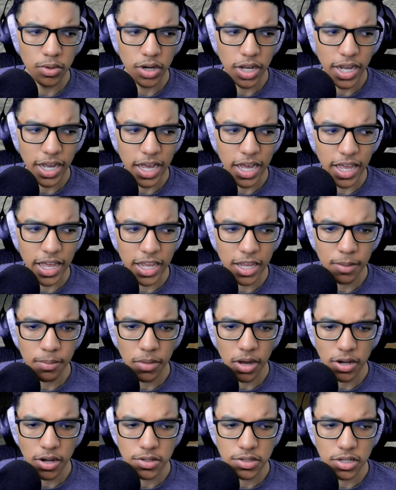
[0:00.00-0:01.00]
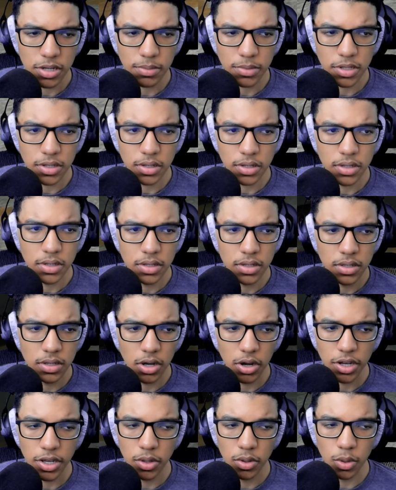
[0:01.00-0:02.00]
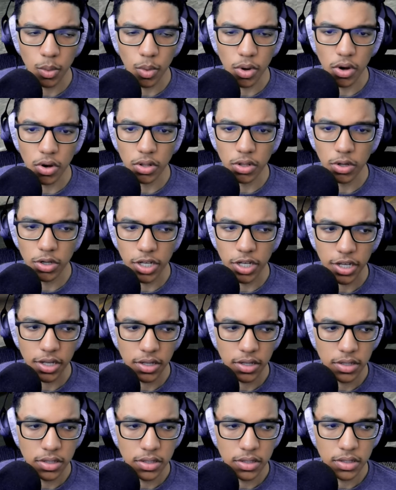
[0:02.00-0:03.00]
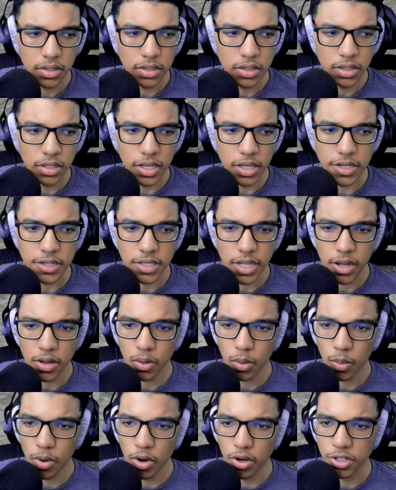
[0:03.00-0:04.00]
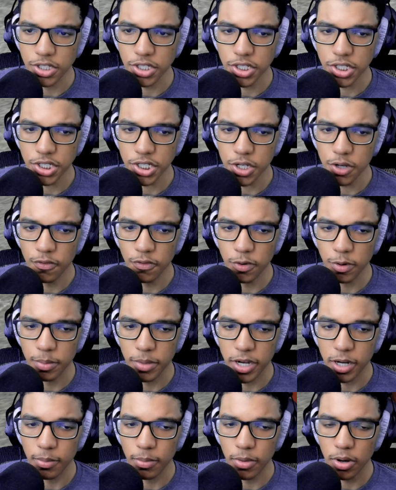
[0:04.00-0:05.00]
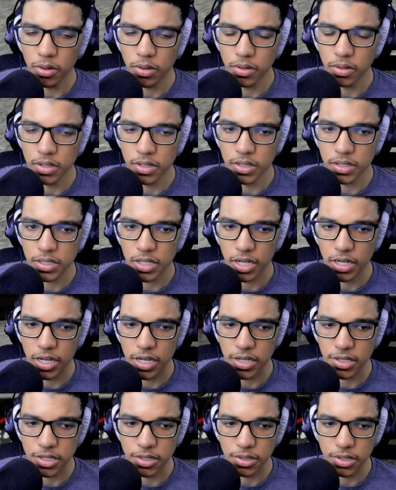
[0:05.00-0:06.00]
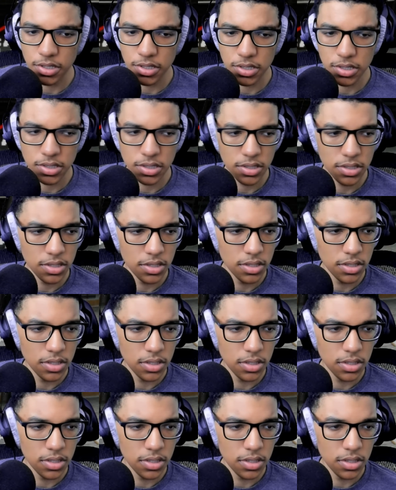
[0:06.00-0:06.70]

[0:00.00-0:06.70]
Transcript: They got aimbot or something? Oh, he on the wall. Okay. Yeah, stay on the wall. Just chill for a minute, bro. It's not that serious.